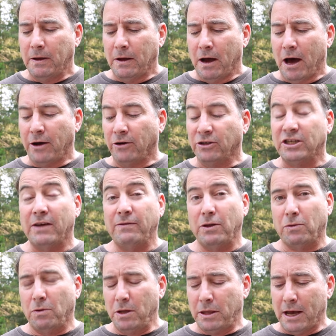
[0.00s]

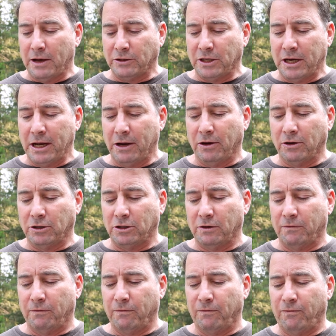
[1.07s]
173,000 acres,
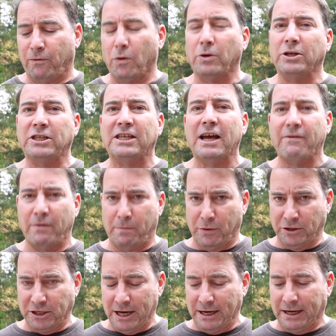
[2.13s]

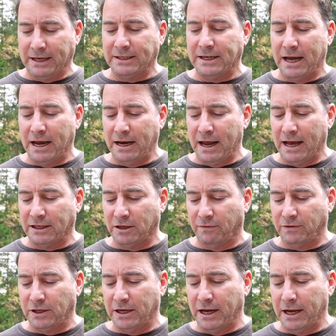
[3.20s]
47% contained as of
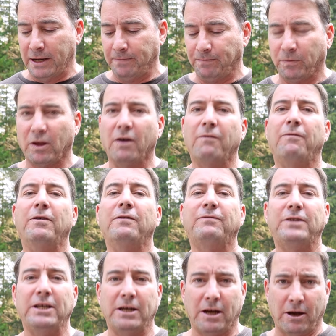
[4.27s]
today,
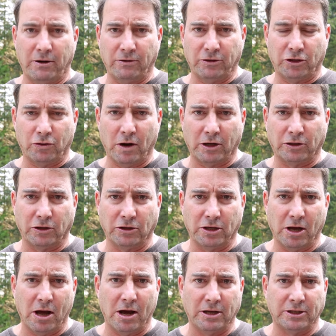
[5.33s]
1,500 structures
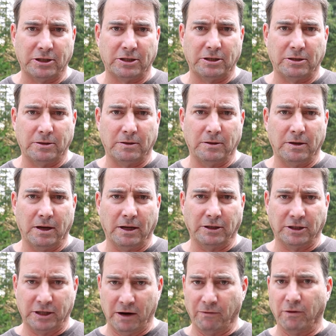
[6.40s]
lost, and
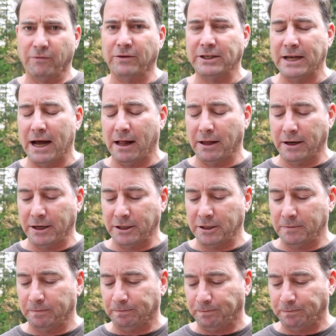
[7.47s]
several fatalities.